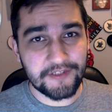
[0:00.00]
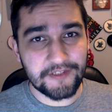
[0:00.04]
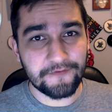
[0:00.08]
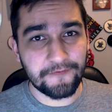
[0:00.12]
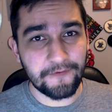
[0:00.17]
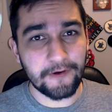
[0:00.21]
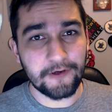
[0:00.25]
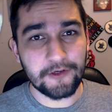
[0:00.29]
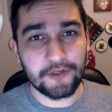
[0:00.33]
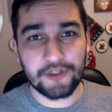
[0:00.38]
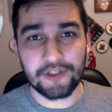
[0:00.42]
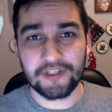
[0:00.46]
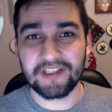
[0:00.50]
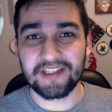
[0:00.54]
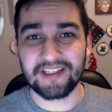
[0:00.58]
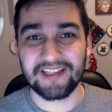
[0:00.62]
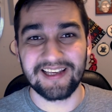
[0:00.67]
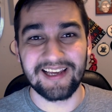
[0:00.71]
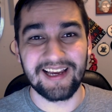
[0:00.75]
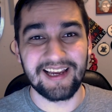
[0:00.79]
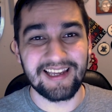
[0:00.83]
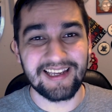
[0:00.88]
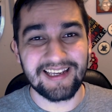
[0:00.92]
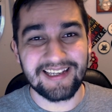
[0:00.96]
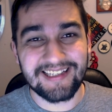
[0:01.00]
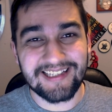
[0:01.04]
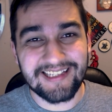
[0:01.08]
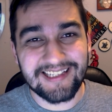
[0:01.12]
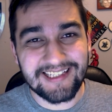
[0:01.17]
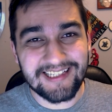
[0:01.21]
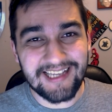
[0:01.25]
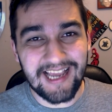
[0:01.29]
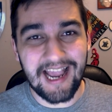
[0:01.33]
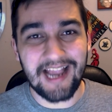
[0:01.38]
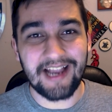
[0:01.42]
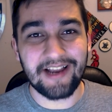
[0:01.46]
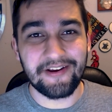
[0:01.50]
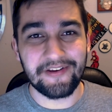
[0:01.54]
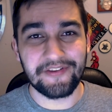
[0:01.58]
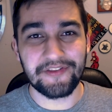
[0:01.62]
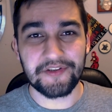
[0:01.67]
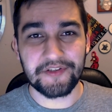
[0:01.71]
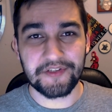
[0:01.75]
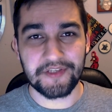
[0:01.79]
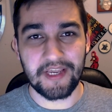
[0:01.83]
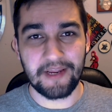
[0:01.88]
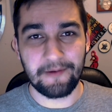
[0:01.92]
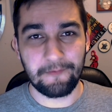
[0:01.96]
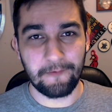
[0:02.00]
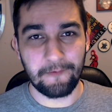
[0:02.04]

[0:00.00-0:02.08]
functions exactly the same